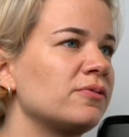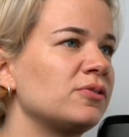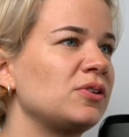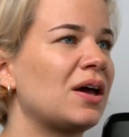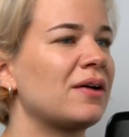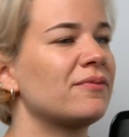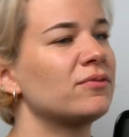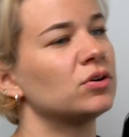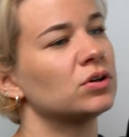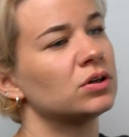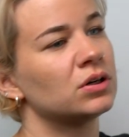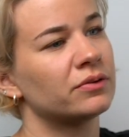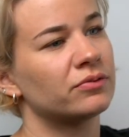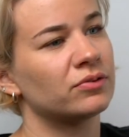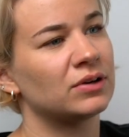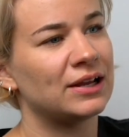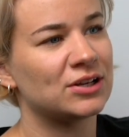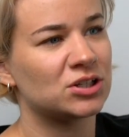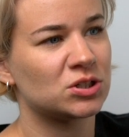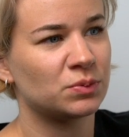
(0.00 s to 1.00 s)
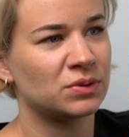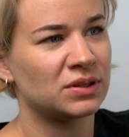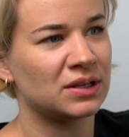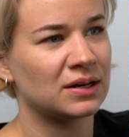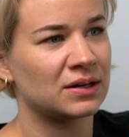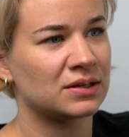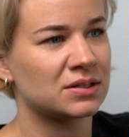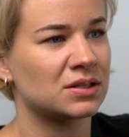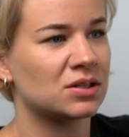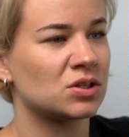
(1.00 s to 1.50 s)
or you have a good enough relationship with an
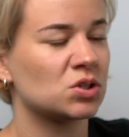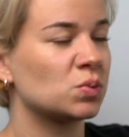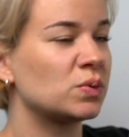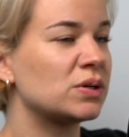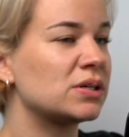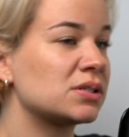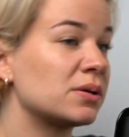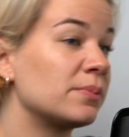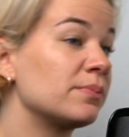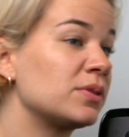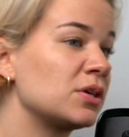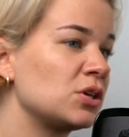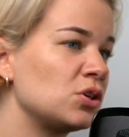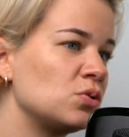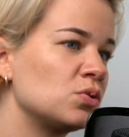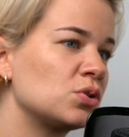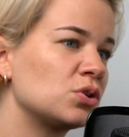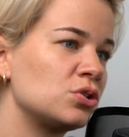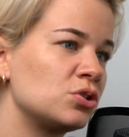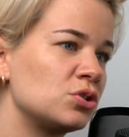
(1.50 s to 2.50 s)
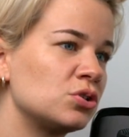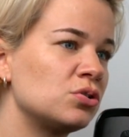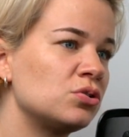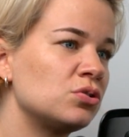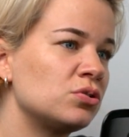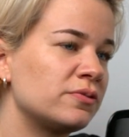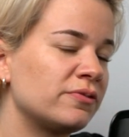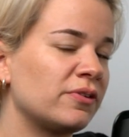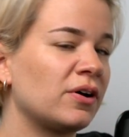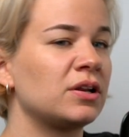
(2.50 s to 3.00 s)
editor, there's always something you can do
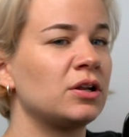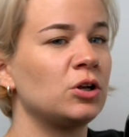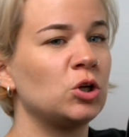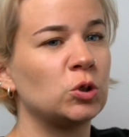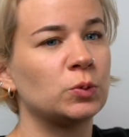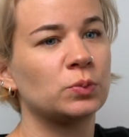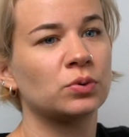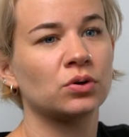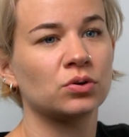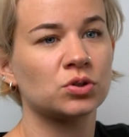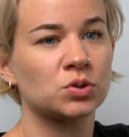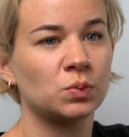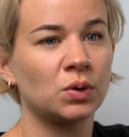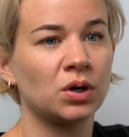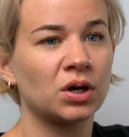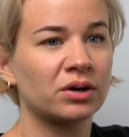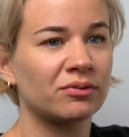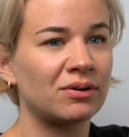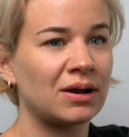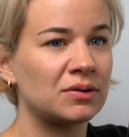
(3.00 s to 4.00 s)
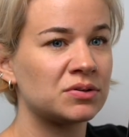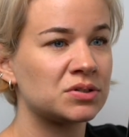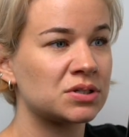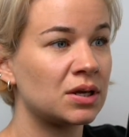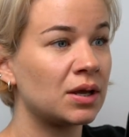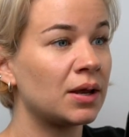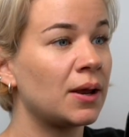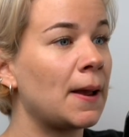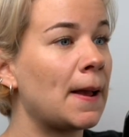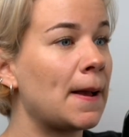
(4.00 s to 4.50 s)
to find a loophole to work around
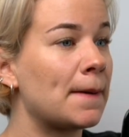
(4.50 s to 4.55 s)
it.